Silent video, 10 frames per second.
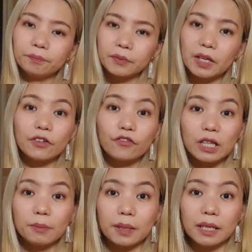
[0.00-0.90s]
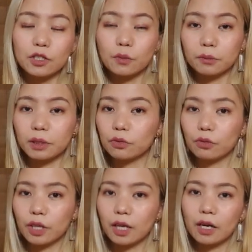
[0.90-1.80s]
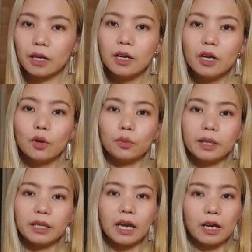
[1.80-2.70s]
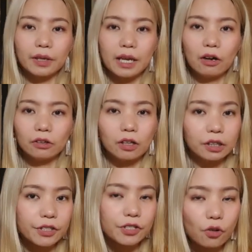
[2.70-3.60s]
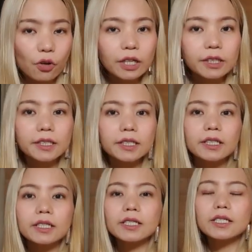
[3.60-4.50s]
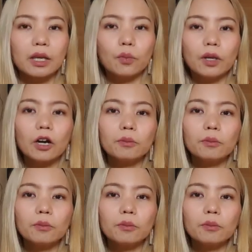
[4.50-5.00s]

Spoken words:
in the Philippines, what we do there. We carry out doctor's orders. We are